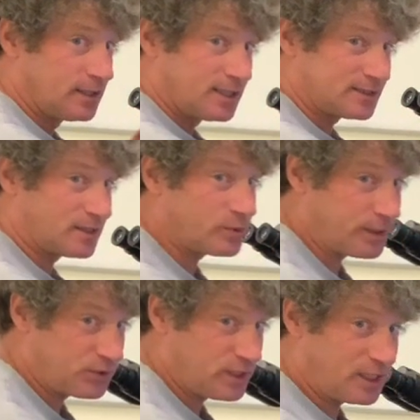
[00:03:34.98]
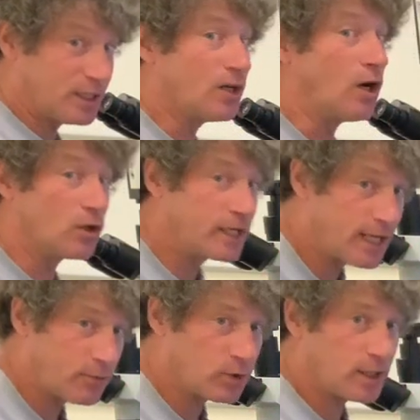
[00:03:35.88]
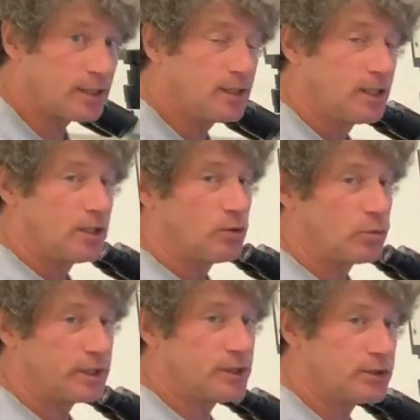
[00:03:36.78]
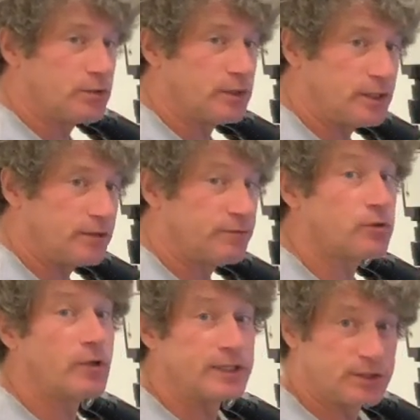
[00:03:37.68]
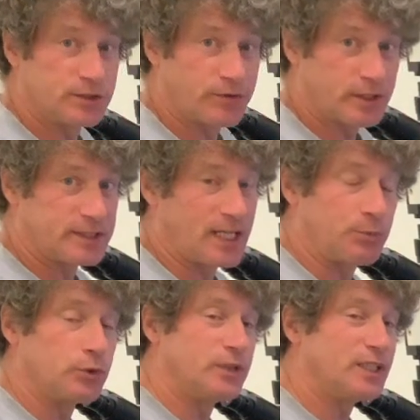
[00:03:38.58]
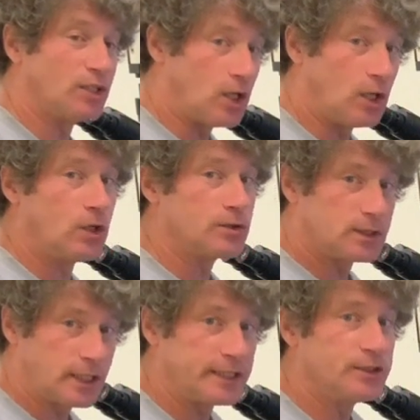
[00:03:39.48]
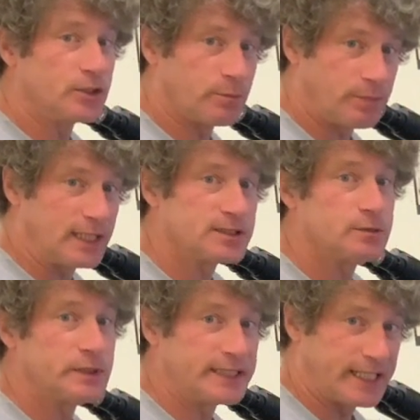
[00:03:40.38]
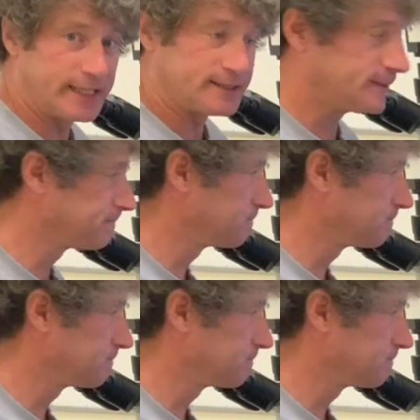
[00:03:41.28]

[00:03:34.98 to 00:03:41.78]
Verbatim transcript: And sometimes you need it all camera when you're doing fluorescence, for example. You need all the light you can possibly get.